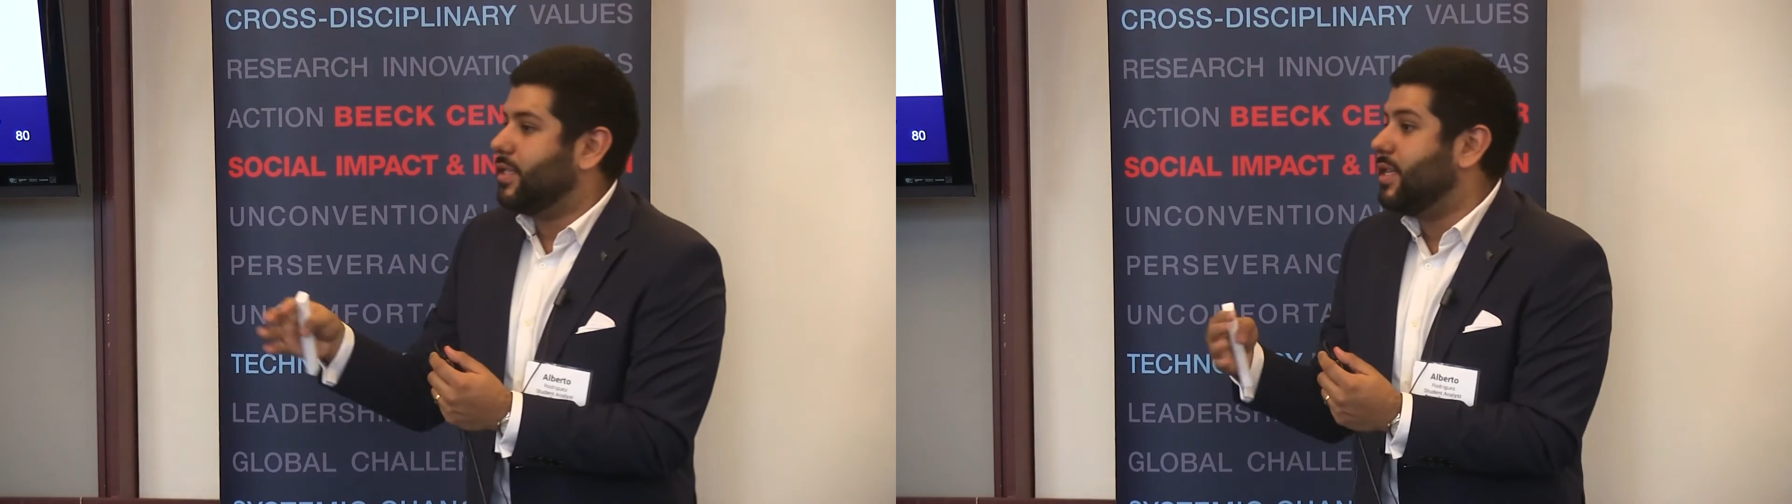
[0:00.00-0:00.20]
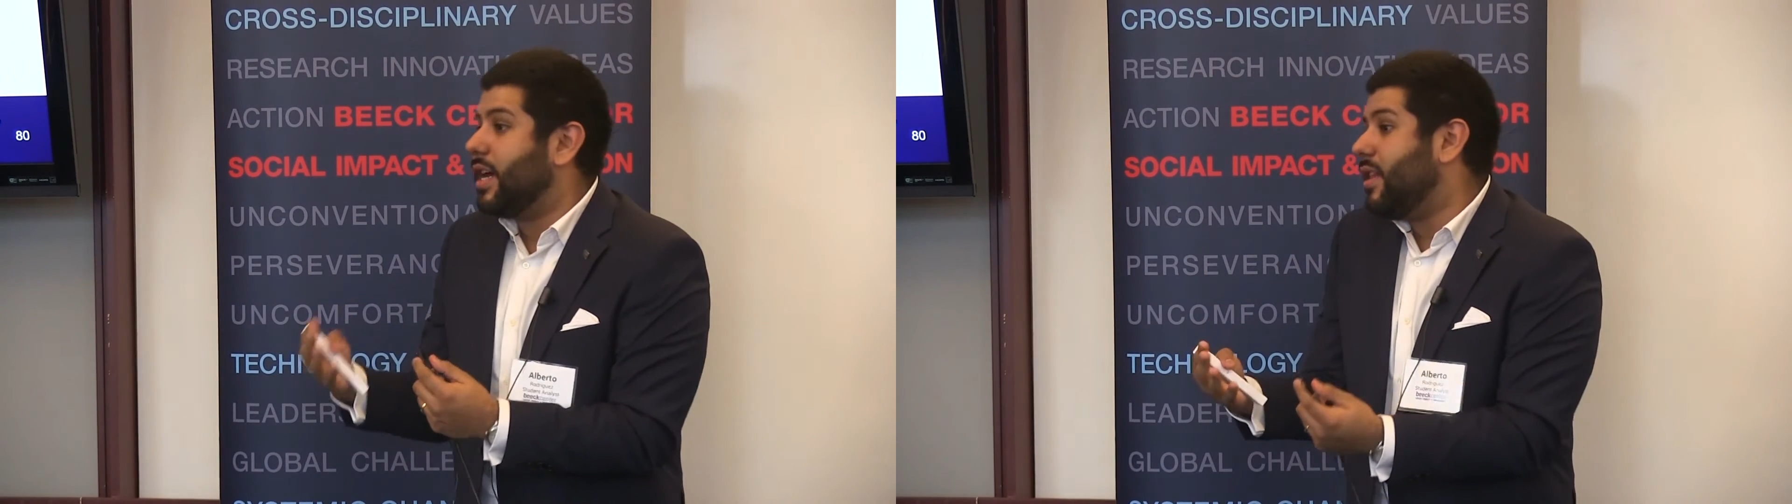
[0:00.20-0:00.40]

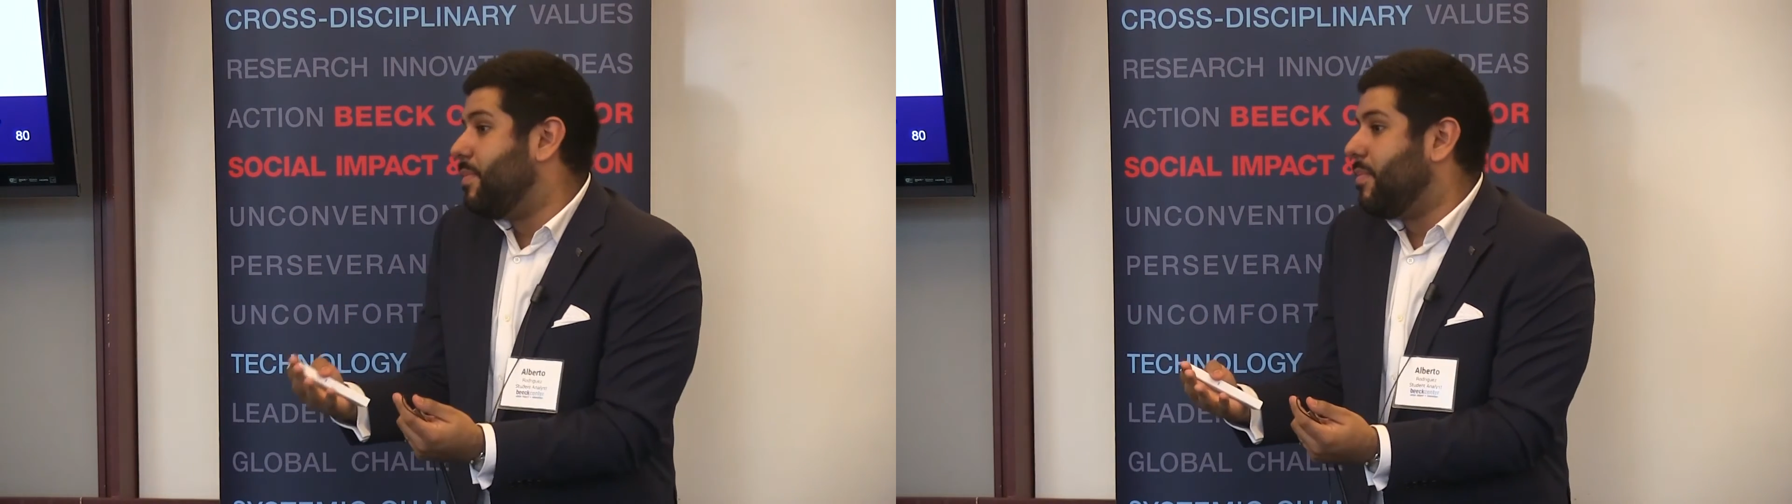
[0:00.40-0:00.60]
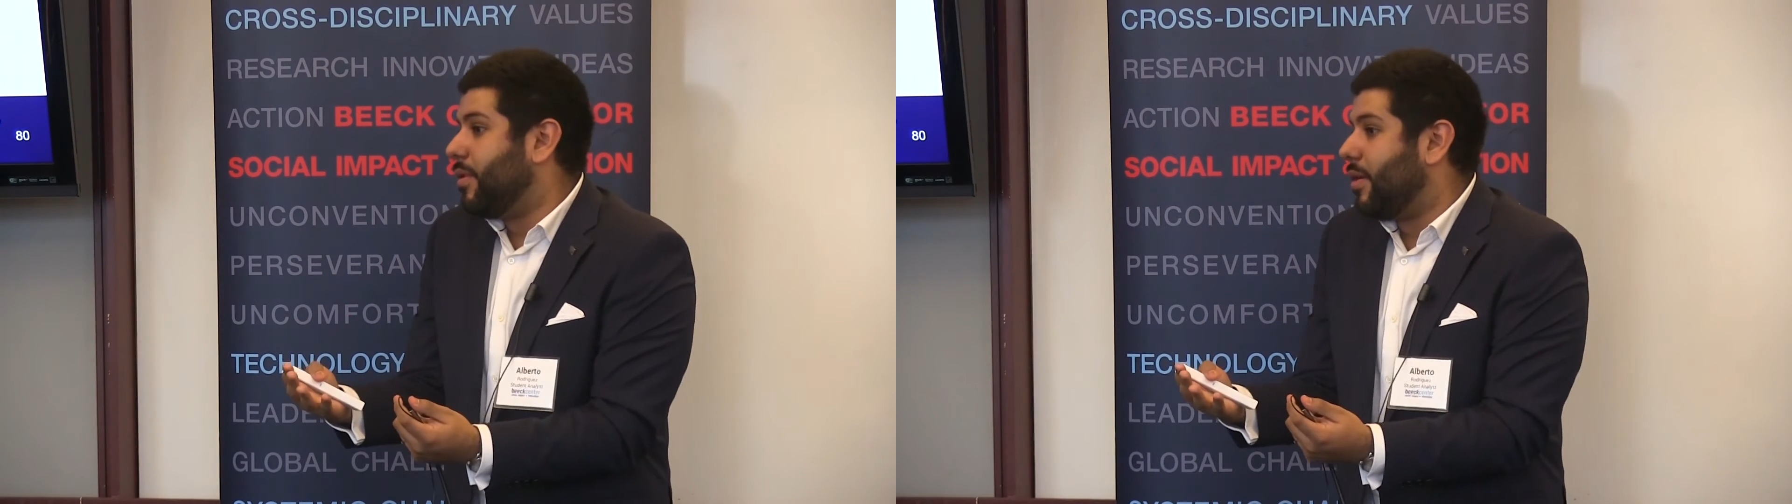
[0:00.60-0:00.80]
It's not of
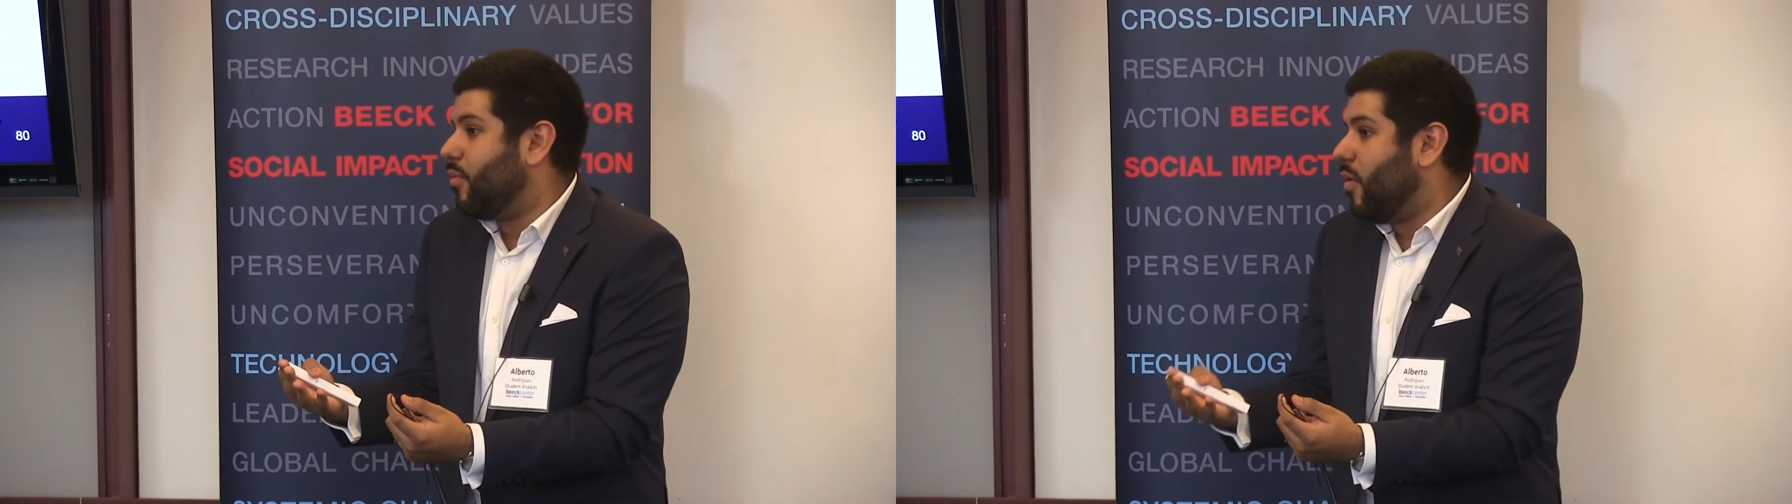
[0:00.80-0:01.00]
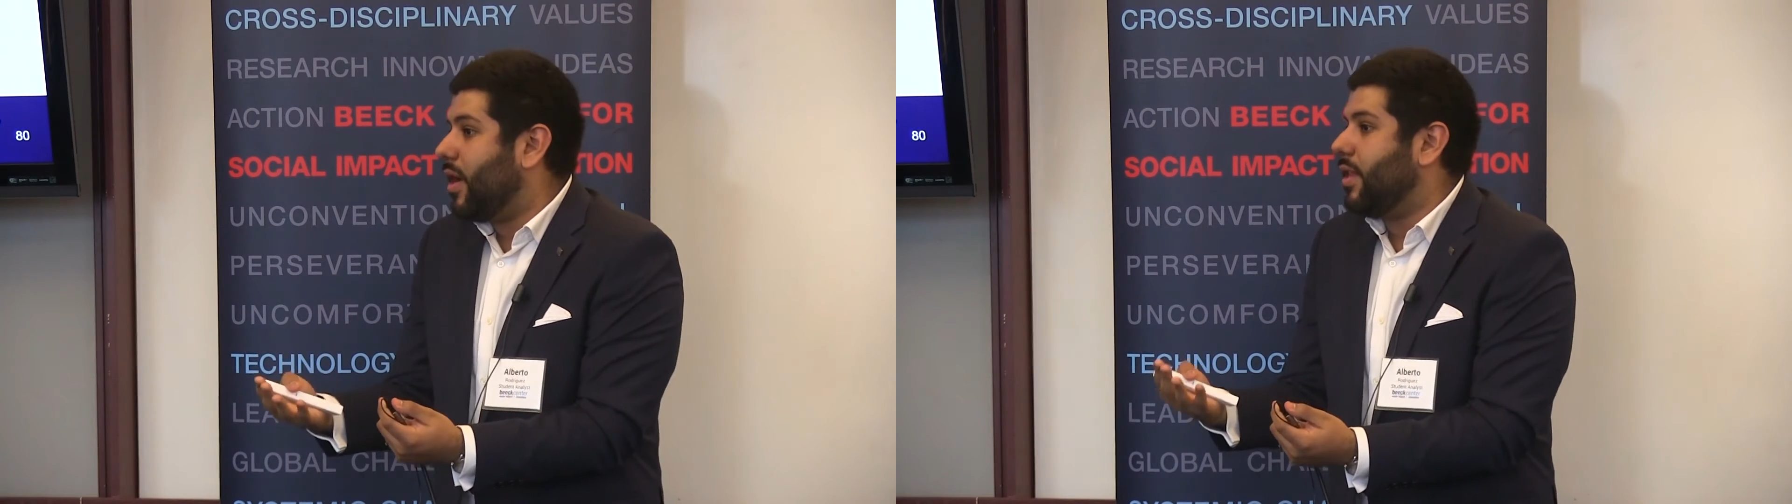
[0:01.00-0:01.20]
the people
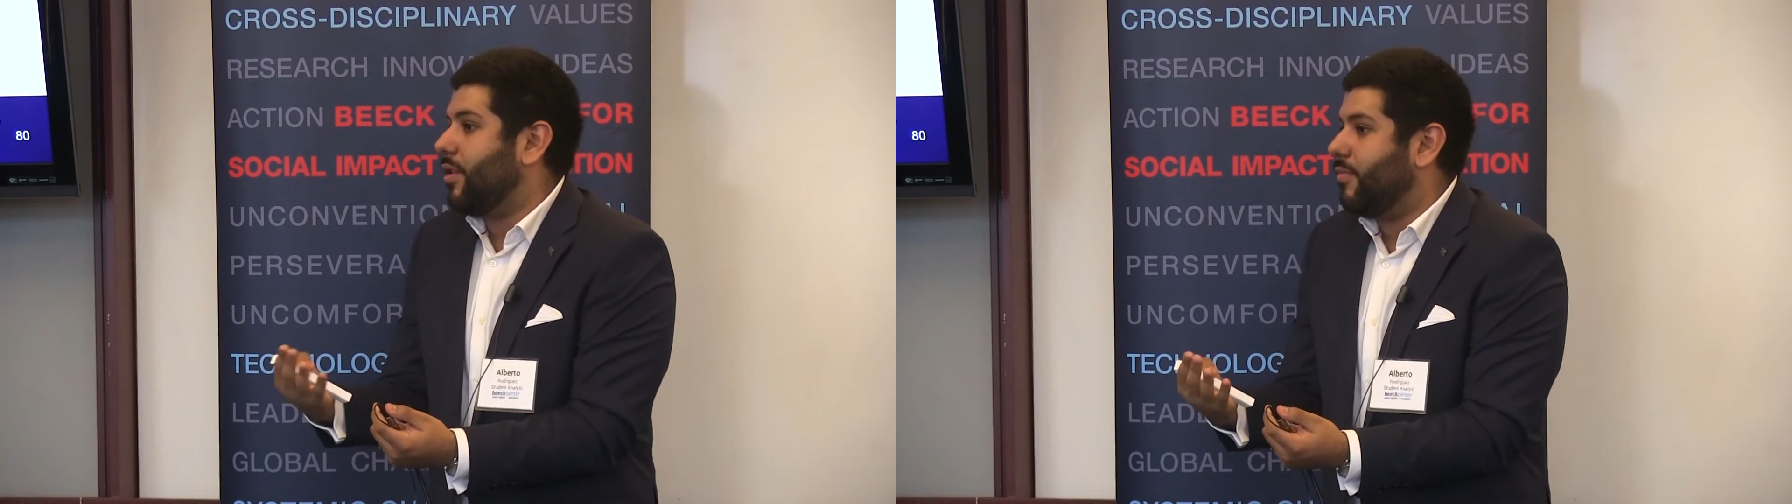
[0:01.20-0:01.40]
that wanted